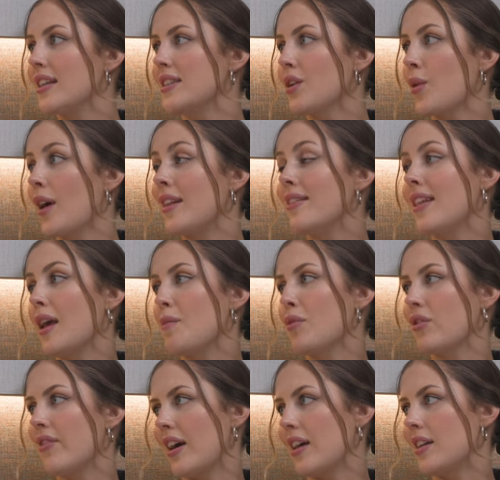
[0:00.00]
And so, and they
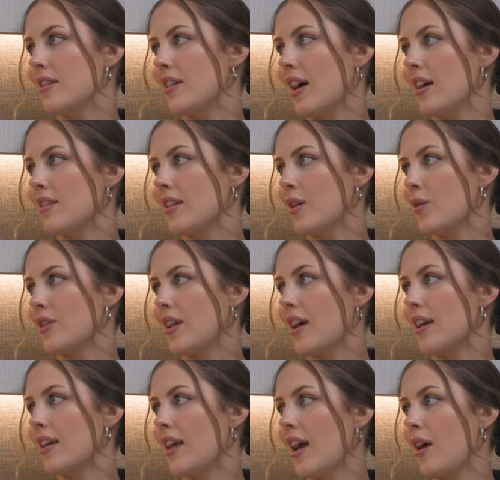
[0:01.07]
provided that. They were
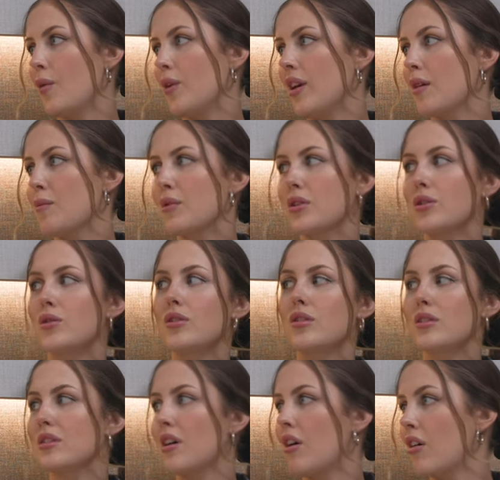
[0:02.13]
like, yeah, we can produce
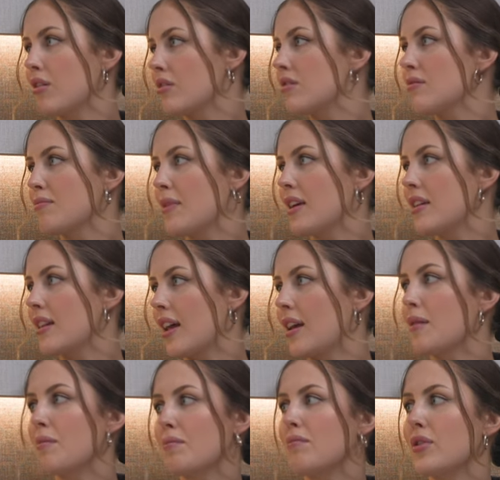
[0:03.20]
your songs, make,
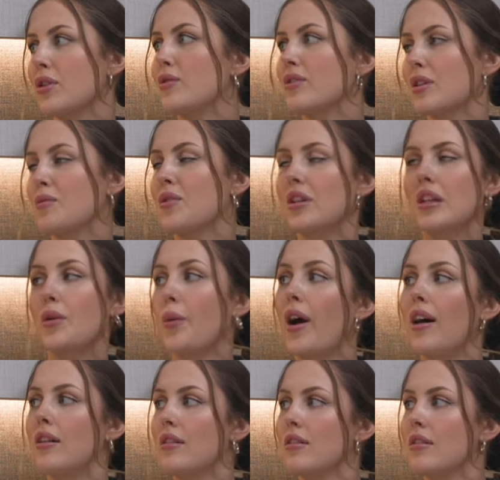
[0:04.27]
like produce them really
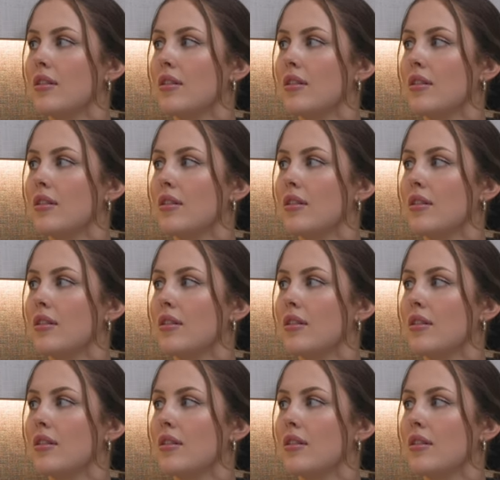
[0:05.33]
well.